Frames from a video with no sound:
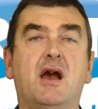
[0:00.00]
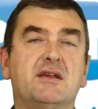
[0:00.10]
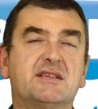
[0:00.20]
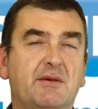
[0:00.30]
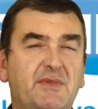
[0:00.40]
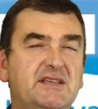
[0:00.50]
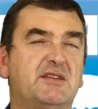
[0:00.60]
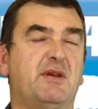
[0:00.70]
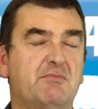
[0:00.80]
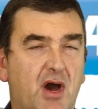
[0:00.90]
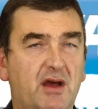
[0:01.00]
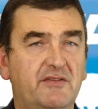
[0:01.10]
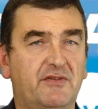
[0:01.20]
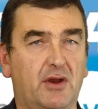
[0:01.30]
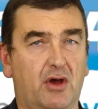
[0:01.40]
Something to be
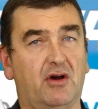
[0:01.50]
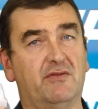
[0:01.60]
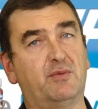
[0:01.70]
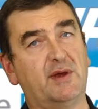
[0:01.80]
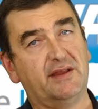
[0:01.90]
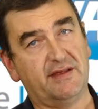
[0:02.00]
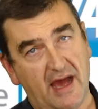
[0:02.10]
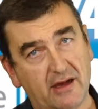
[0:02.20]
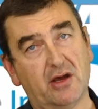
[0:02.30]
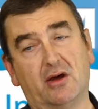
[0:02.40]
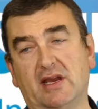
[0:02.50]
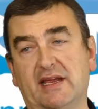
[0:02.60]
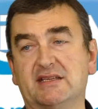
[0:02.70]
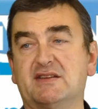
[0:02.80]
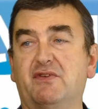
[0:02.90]
mindful of with alcohol
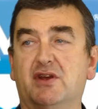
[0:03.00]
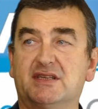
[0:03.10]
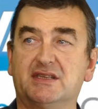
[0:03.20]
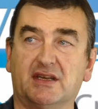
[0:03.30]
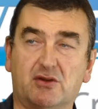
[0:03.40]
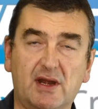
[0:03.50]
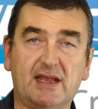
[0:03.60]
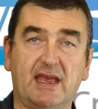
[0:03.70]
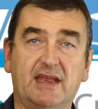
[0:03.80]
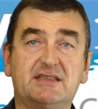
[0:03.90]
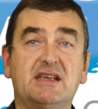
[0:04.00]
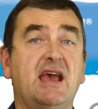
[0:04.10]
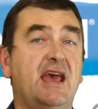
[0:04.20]
inks versus acrylic inks